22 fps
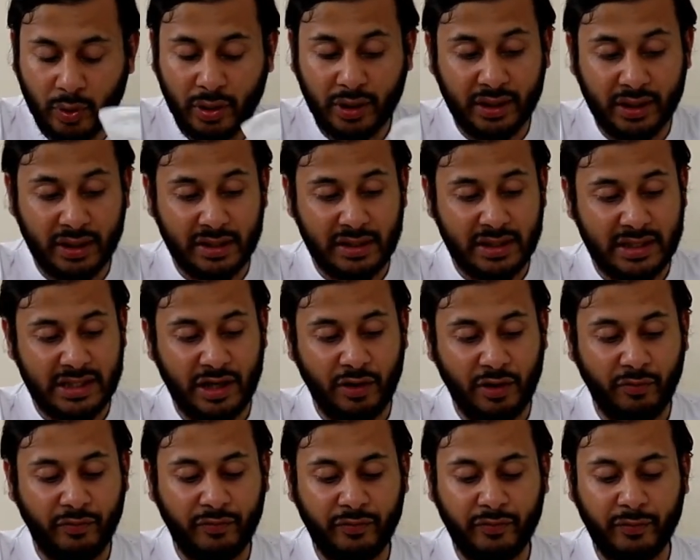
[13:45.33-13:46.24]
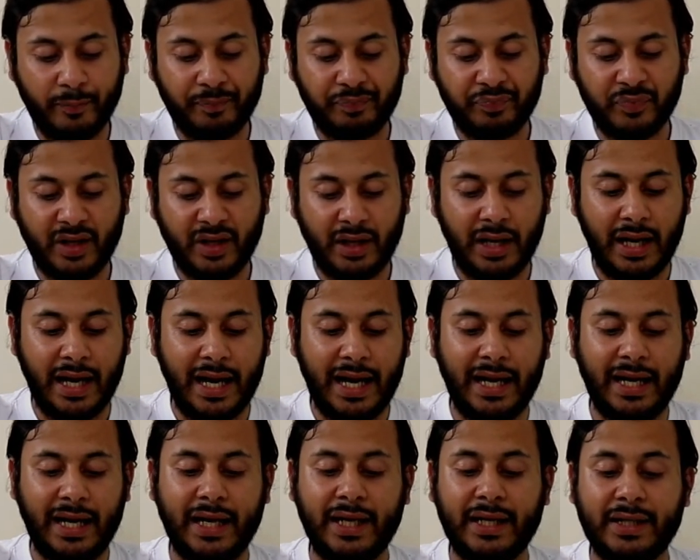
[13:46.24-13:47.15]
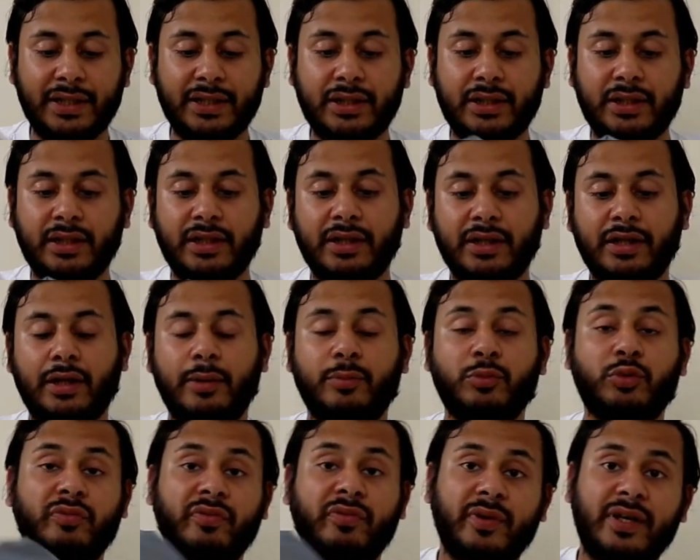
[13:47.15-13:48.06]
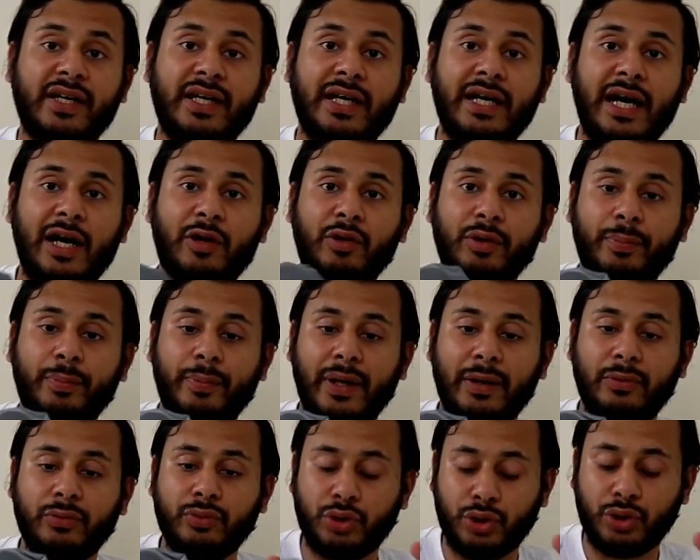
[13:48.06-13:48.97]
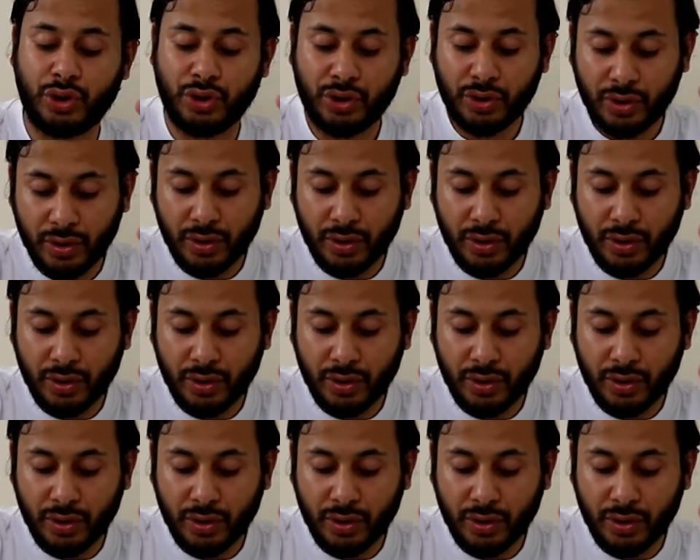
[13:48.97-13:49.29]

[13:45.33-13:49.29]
itself, and it comes with a carry pouch.